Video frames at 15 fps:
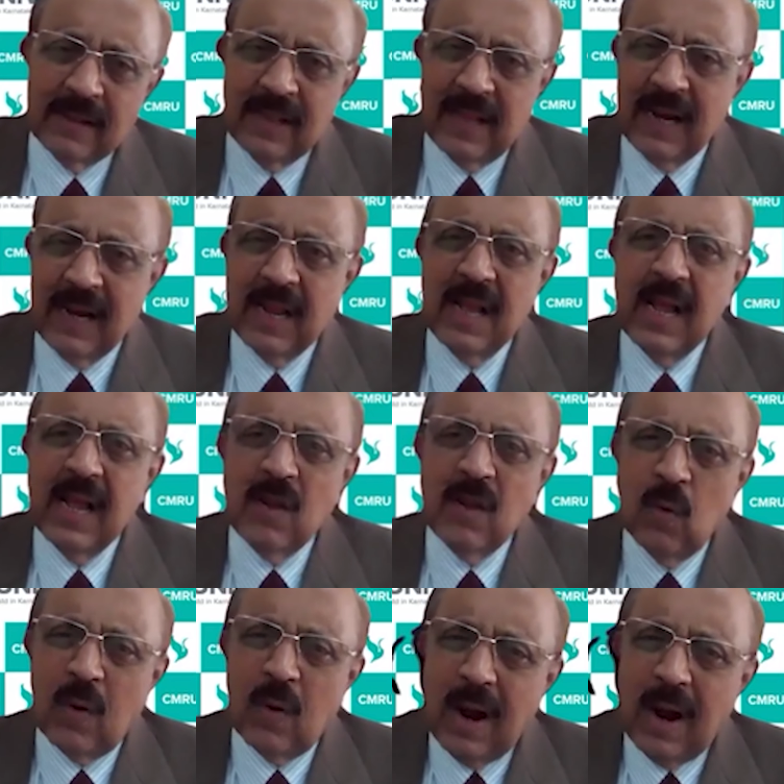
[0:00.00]
but then
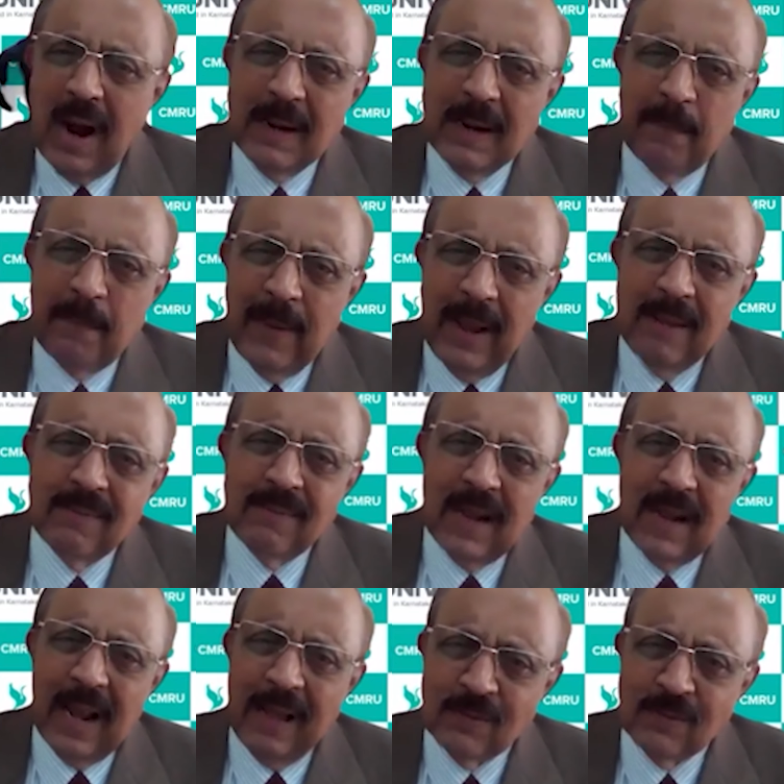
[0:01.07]
you can't play with
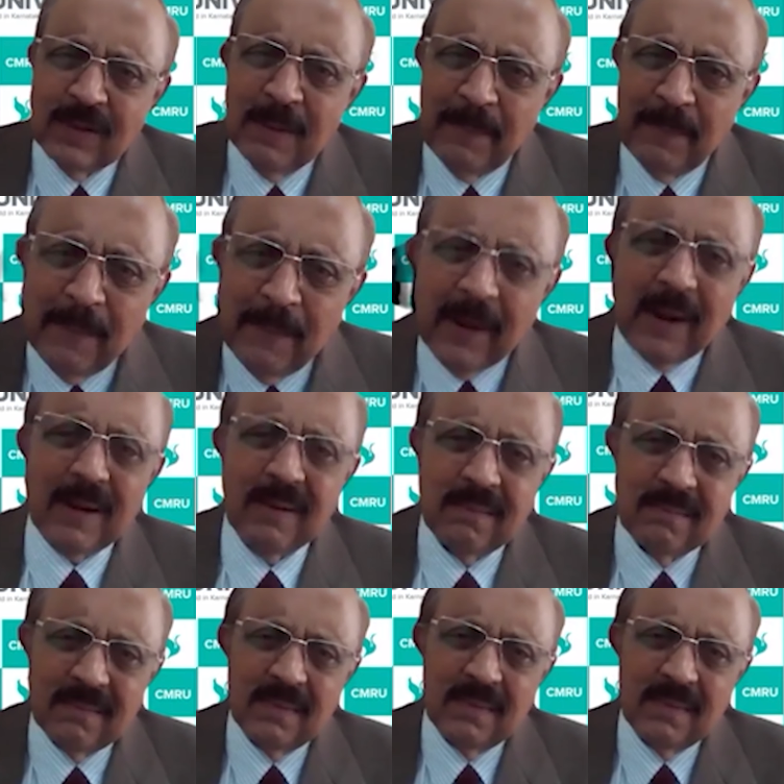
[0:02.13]
the lives of the people.